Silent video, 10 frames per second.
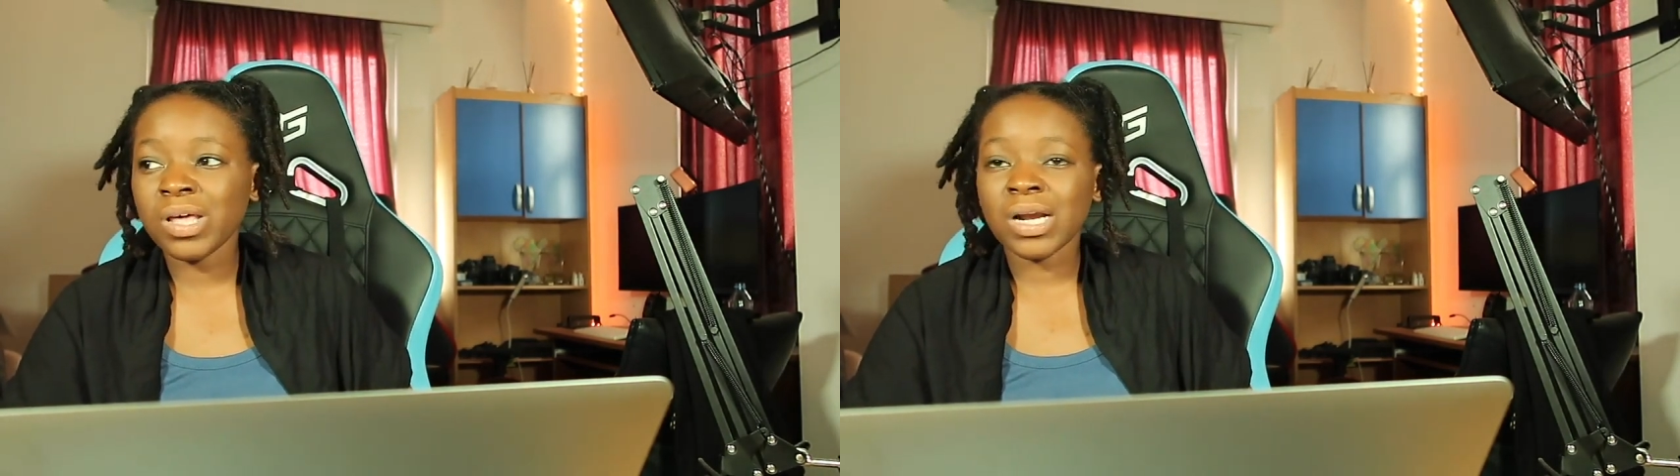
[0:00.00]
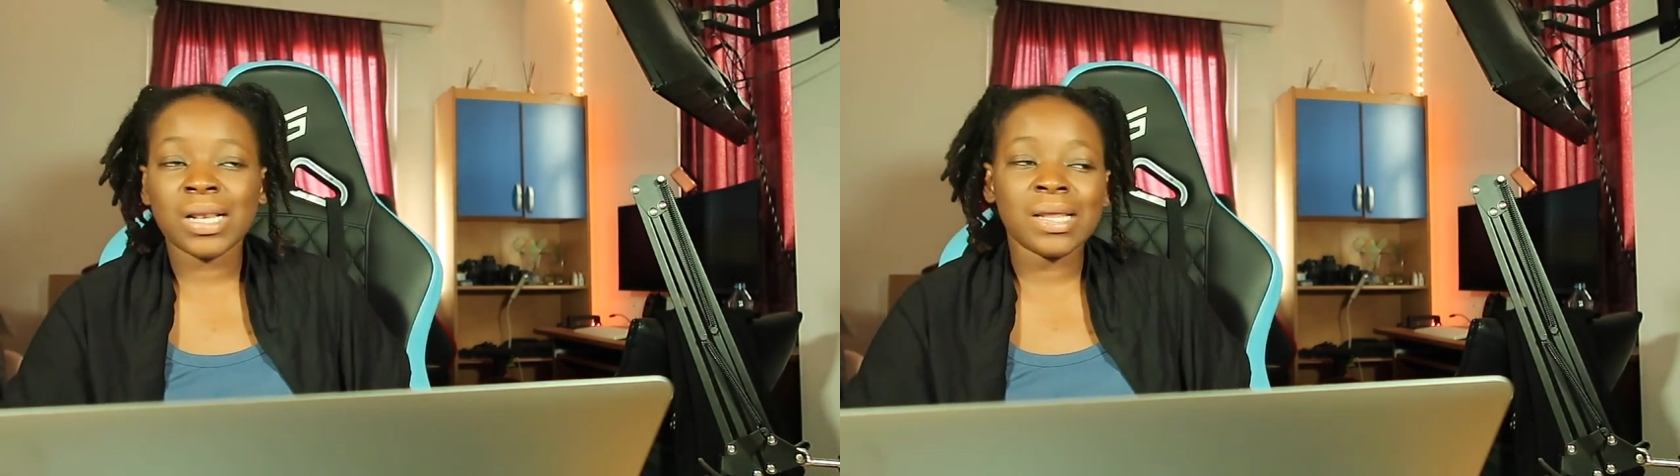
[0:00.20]

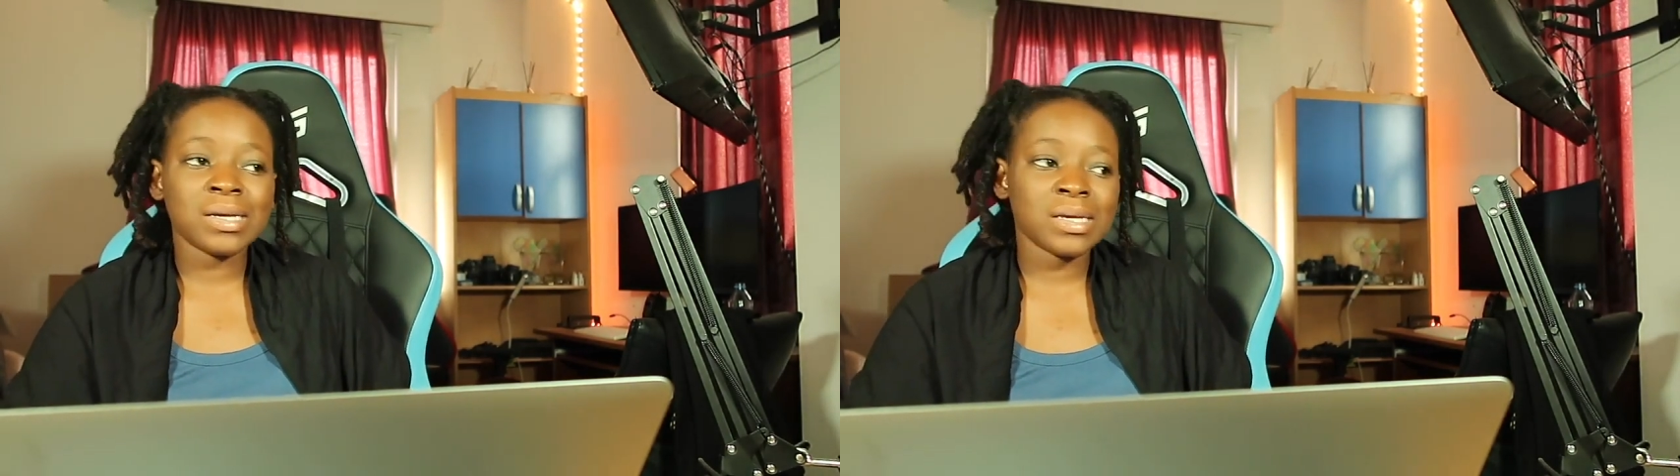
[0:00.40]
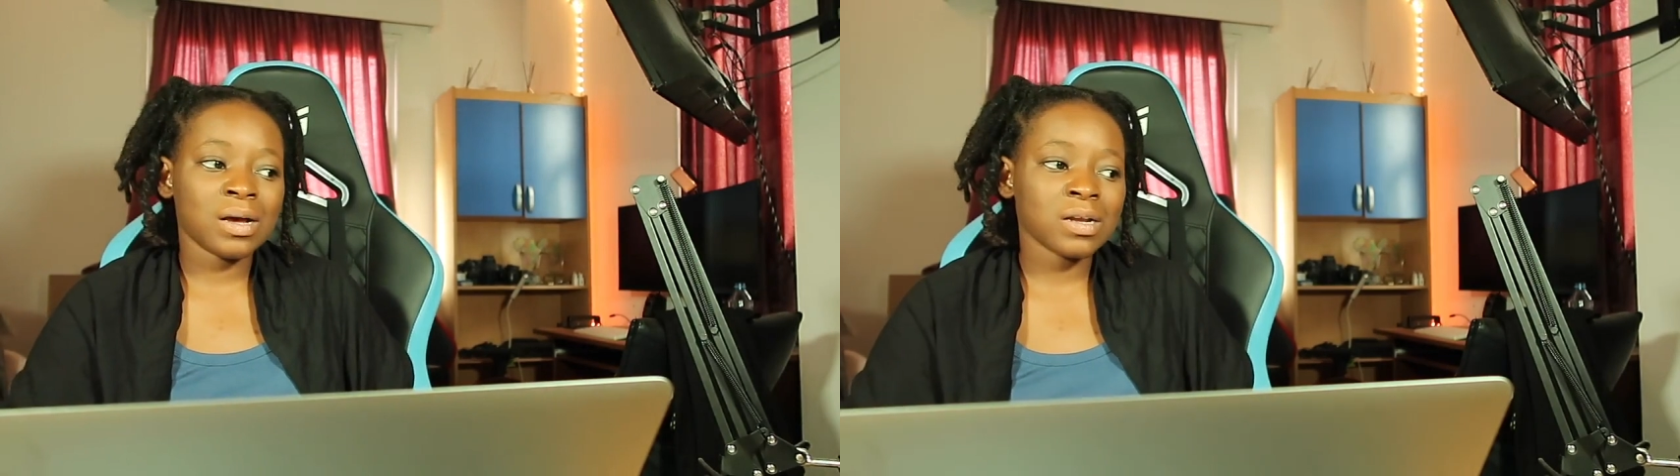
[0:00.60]
that are
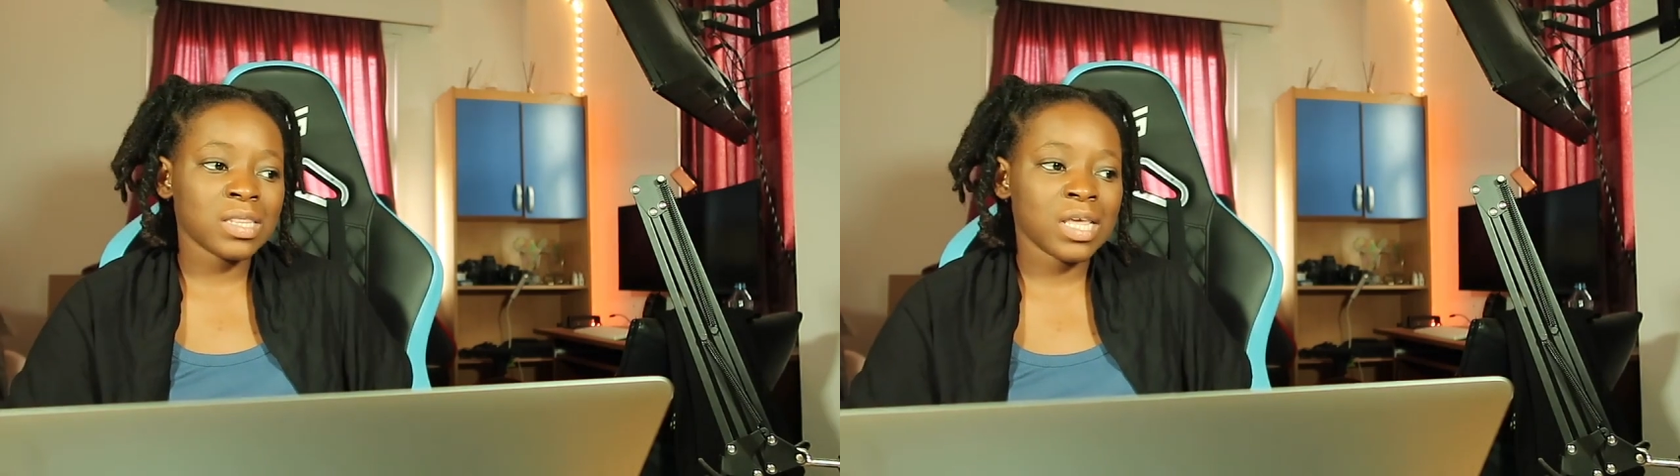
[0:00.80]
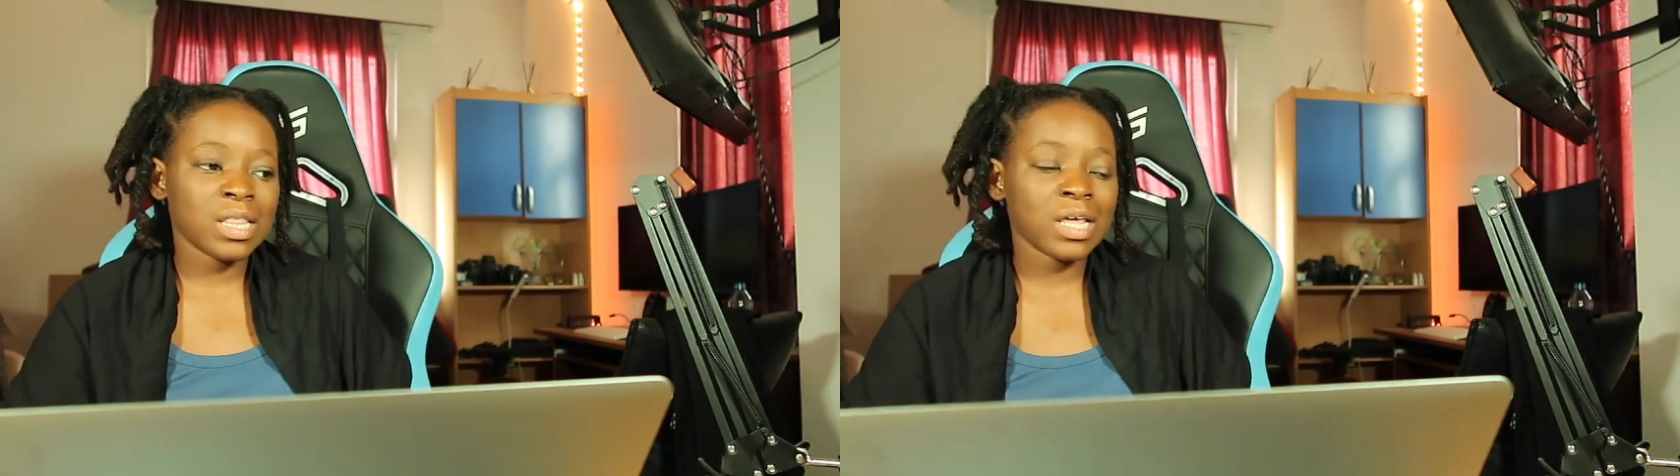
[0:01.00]
learned
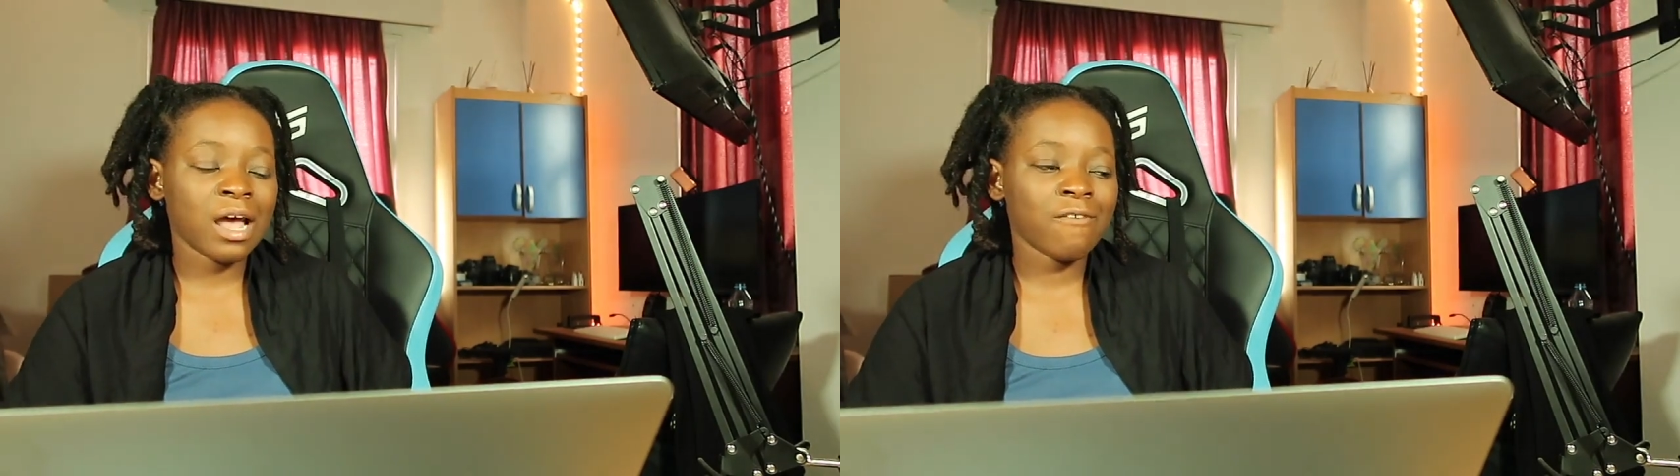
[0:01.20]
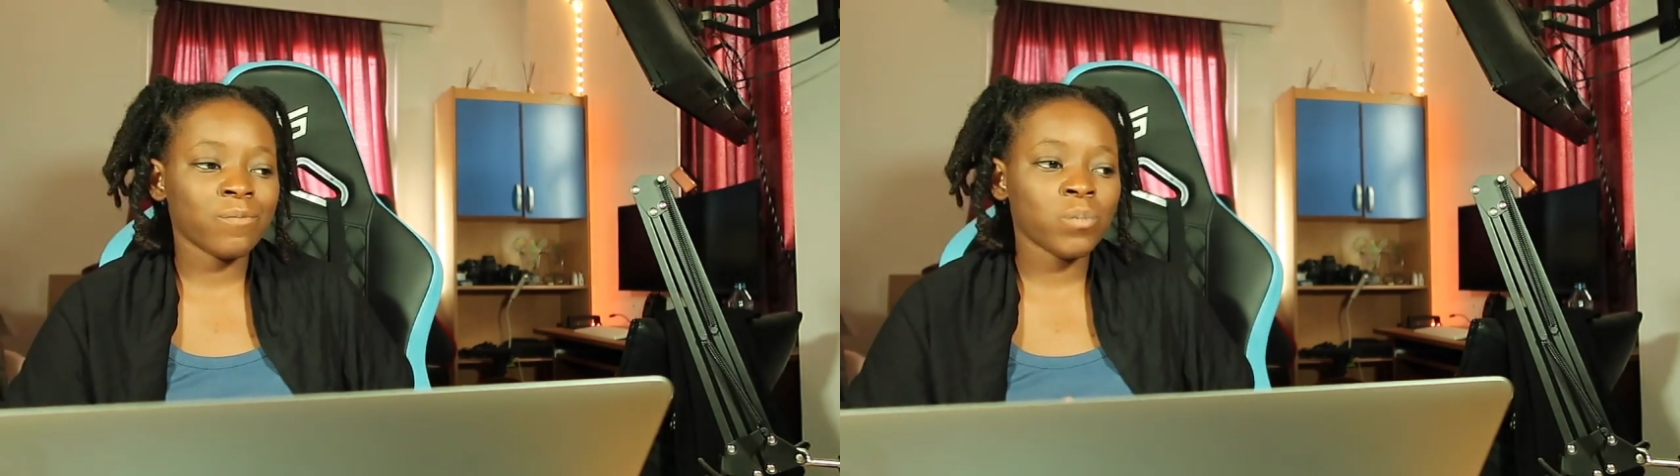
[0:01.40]
out there that
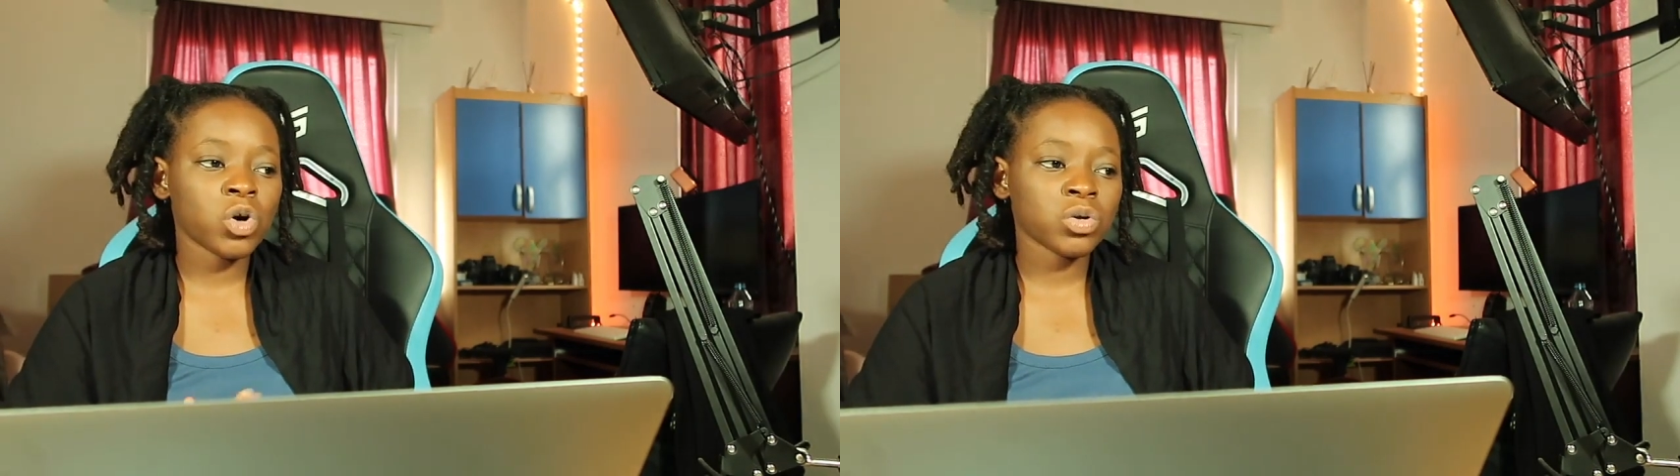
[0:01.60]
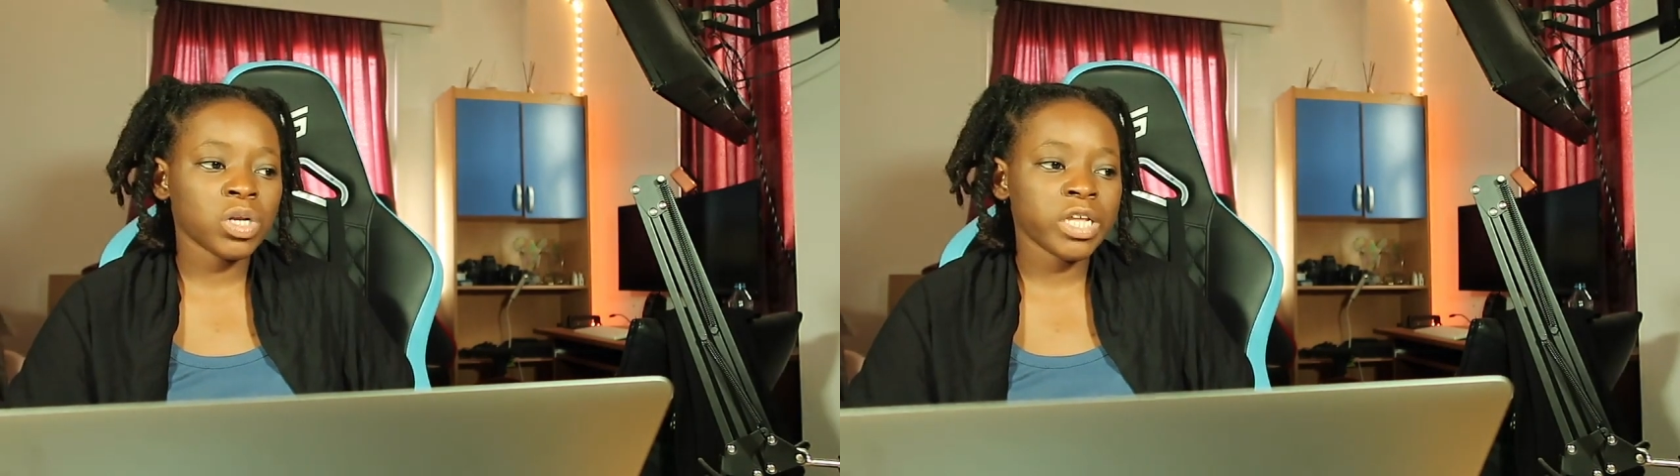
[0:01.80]
have
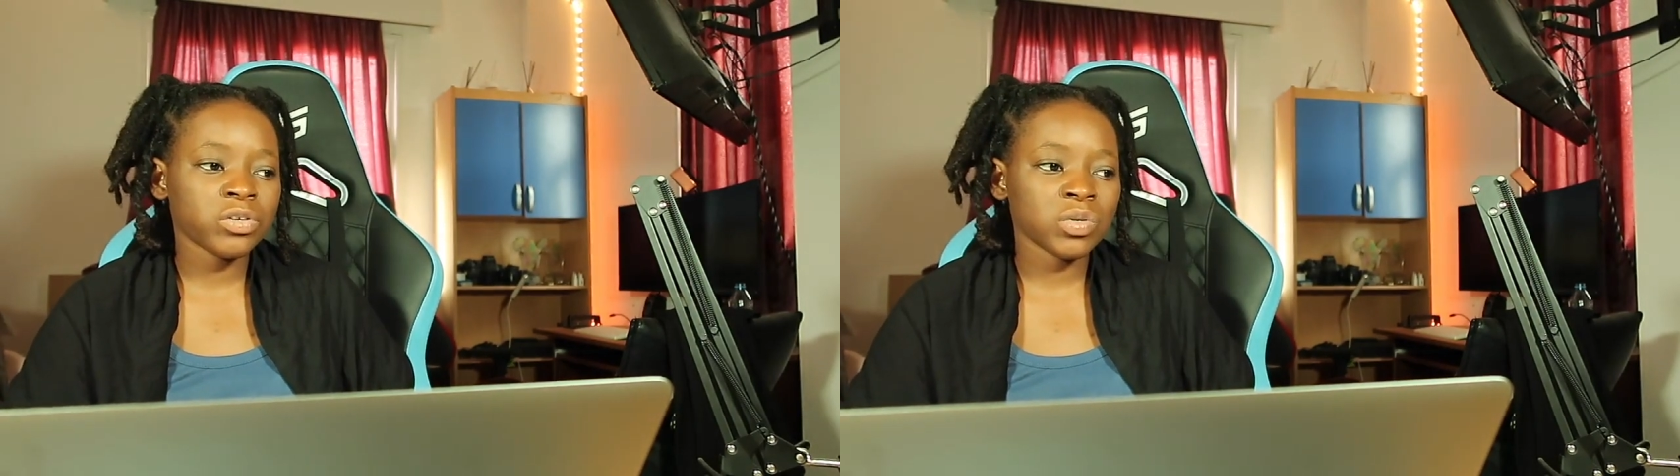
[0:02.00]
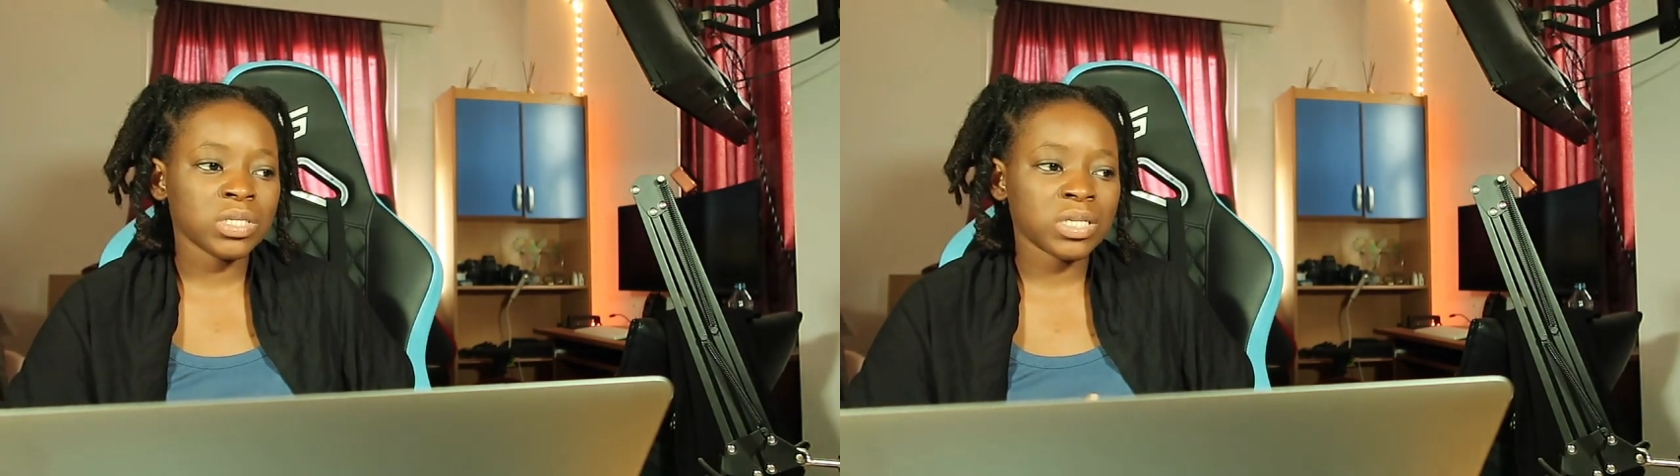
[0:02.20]
more knowledge on